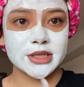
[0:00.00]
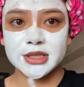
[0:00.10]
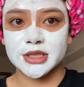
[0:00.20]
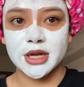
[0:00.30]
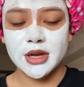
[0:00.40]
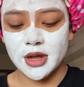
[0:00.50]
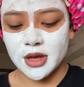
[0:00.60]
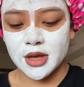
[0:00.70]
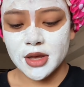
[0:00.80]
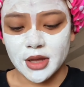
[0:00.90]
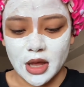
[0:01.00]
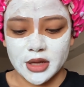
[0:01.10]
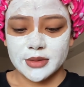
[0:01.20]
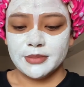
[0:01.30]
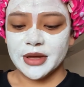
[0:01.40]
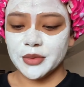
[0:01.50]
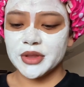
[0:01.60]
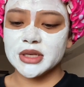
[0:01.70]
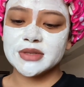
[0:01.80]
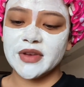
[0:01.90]
is done. By the way,
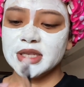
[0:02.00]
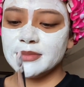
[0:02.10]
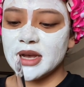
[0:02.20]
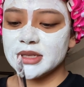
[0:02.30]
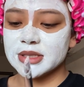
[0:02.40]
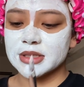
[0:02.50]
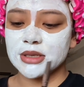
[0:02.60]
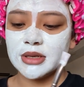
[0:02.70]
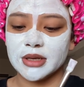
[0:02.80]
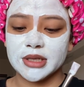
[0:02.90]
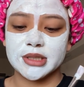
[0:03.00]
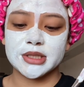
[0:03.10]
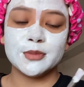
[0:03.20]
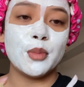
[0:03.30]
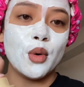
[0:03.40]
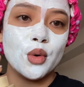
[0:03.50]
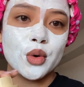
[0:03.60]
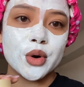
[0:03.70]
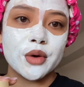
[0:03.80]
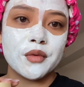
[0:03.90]
this face mask is
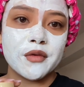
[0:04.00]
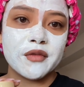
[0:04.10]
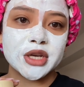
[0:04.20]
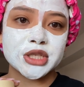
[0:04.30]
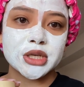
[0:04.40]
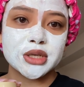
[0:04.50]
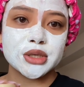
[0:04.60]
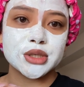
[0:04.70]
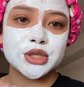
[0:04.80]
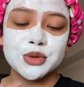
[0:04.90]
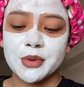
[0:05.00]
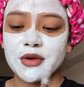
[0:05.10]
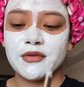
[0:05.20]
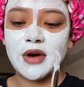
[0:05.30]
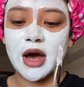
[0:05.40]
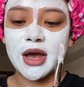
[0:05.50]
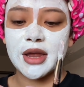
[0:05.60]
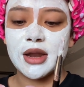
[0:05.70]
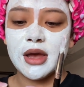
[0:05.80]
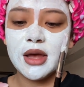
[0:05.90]
pore refreshing, super fine.